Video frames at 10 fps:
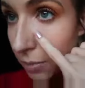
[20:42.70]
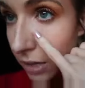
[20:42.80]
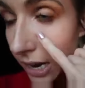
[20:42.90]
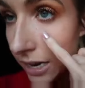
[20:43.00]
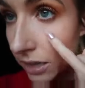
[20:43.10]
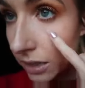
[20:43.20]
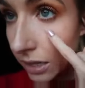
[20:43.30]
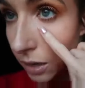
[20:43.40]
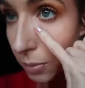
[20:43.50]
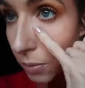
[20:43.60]
applied a
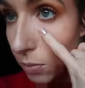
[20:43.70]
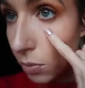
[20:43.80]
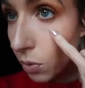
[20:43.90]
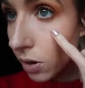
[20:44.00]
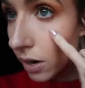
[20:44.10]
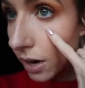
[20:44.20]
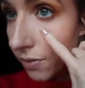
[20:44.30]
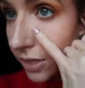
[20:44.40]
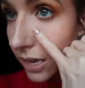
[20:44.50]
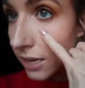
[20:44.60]
little bit more
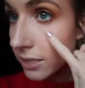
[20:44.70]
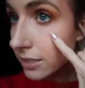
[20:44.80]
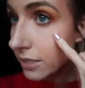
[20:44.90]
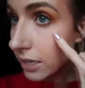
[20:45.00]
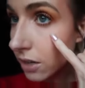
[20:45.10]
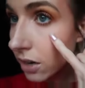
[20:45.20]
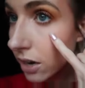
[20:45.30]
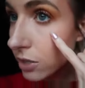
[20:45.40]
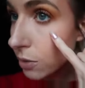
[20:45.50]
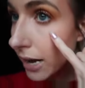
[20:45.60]
of the
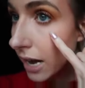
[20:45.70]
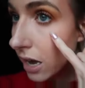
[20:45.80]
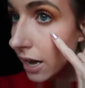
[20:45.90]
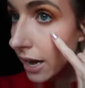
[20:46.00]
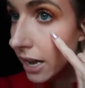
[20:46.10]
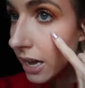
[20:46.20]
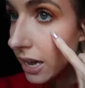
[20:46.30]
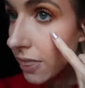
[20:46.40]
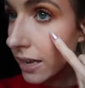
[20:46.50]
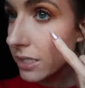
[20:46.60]
concealer under my eye,
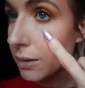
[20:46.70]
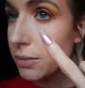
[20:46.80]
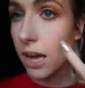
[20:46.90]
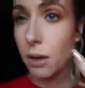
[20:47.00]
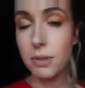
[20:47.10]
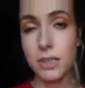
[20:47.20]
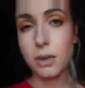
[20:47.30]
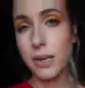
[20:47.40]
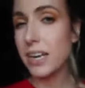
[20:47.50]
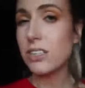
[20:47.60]
and that seemed to help a
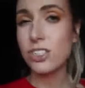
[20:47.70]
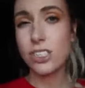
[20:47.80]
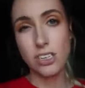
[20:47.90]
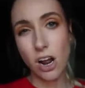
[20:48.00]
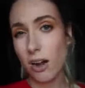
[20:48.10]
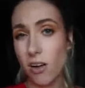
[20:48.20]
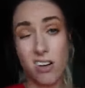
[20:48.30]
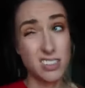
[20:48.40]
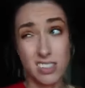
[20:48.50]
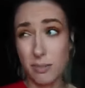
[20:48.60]
little bit. It's just not
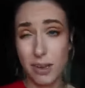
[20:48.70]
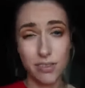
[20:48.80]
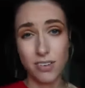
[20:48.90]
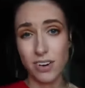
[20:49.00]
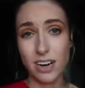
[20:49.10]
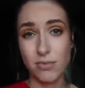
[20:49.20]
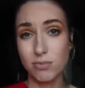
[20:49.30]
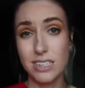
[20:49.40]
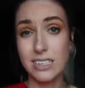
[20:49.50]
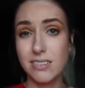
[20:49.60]
honestly my favorite. I
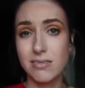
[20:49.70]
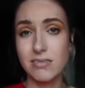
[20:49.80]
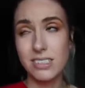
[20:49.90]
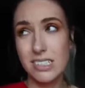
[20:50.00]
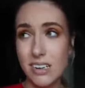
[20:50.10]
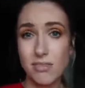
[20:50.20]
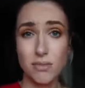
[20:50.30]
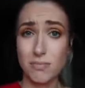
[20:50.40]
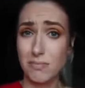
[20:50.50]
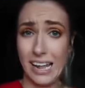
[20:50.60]
really
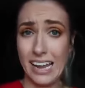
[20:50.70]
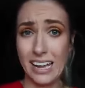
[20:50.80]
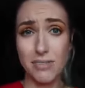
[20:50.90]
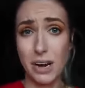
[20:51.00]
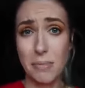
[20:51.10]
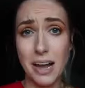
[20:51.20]
didn't like it very